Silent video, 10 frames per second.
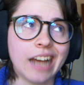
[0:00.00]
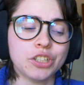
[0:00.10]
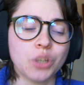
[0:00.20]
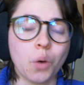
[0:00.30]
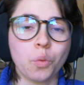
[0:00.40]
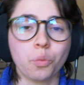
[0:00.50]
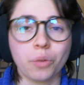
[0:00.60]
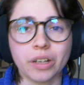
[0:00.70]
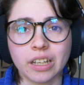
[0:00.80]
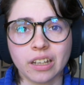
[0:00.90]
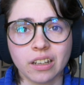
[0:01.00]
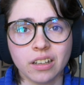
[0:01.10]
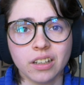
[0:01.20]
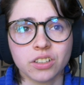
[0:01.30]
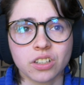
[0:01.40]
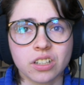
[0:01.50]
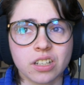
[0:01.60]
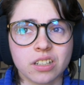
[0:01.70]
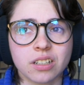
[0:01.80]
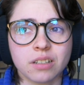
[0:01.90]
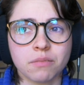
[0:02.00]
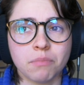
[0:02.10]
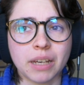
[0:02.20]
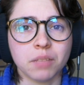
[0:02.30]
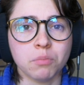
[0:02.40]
I don't really, just because making